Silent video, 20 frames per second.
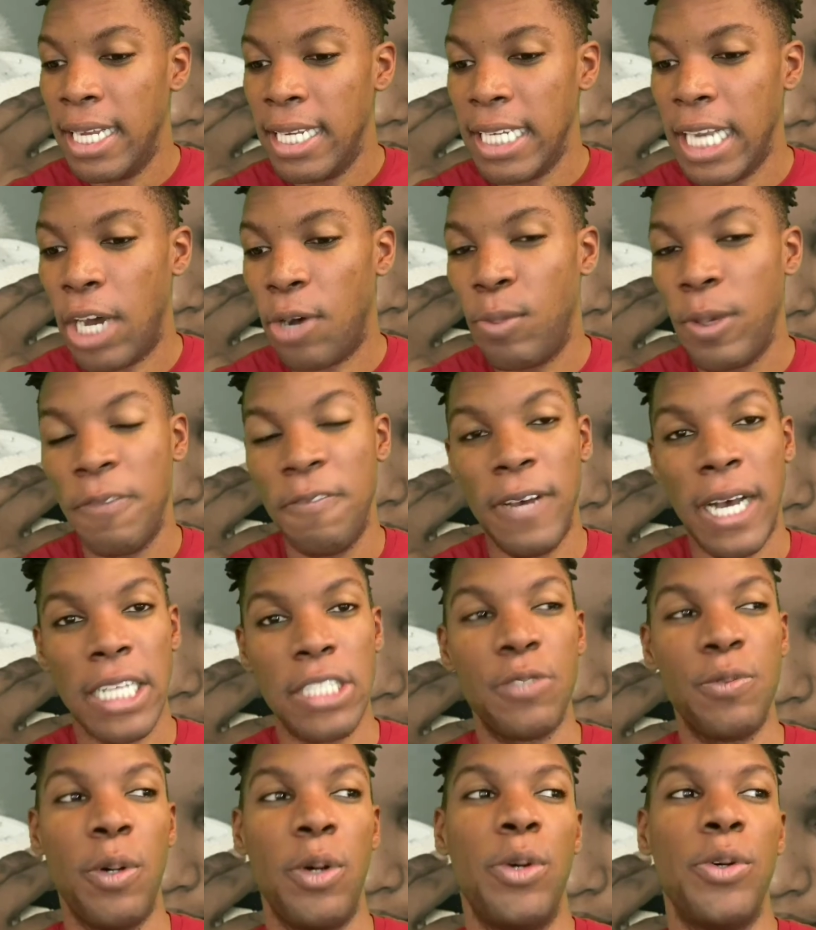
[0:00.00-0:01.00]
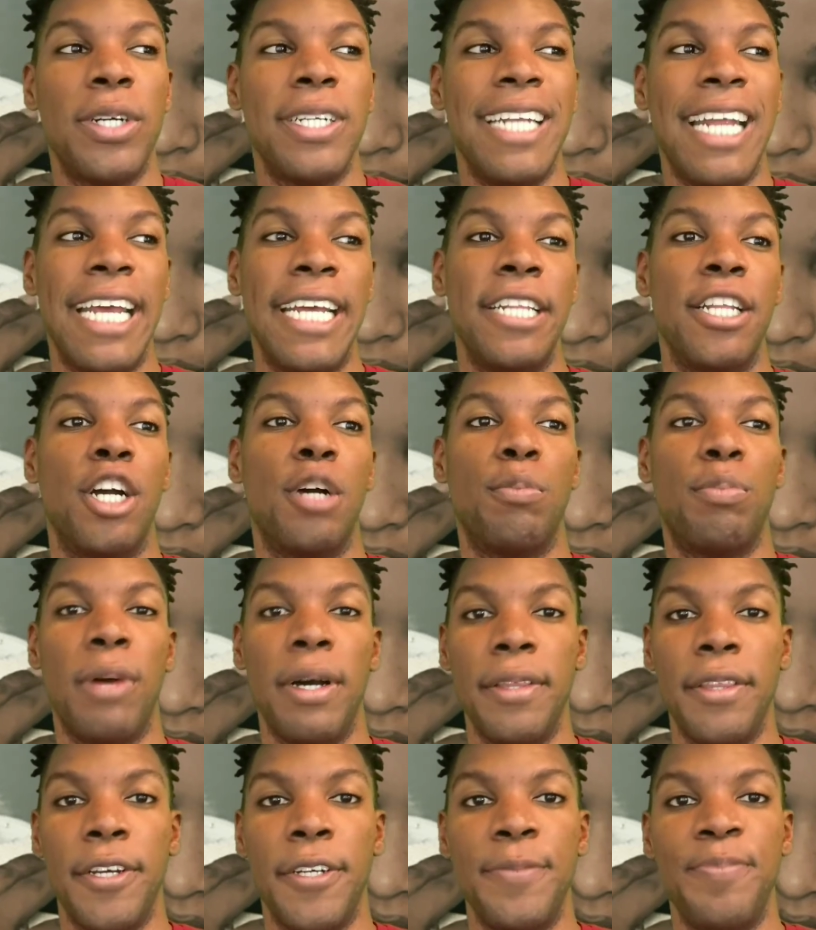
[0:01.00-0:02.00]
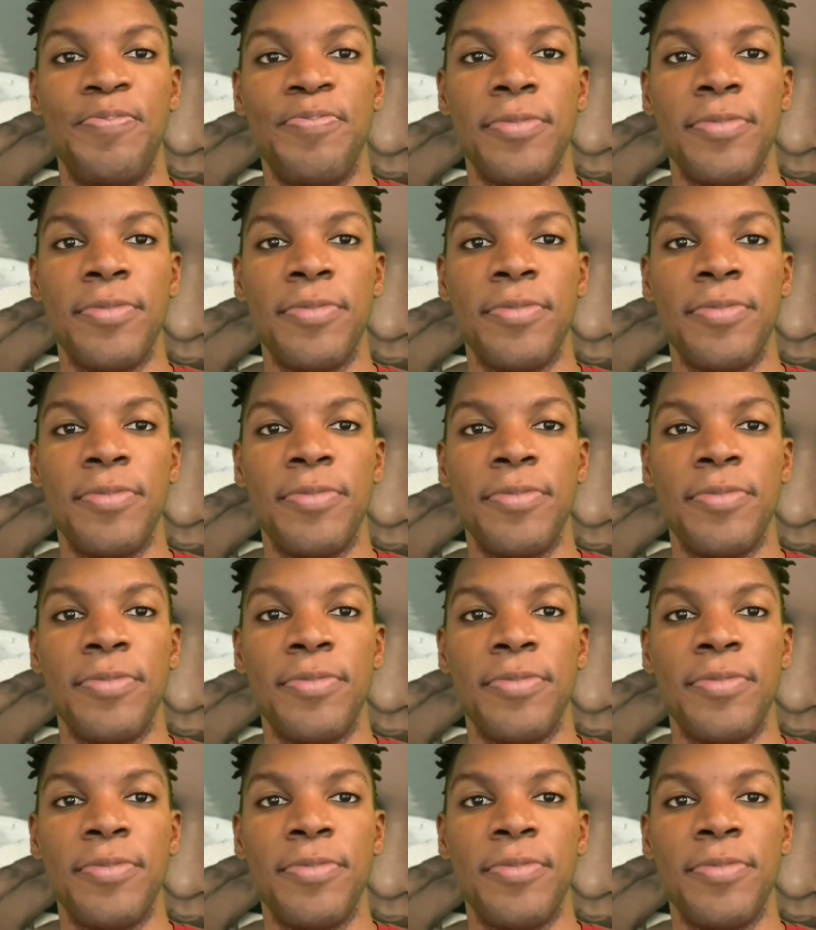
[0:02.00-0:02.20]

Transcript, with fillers: Now we fast forward, and her brother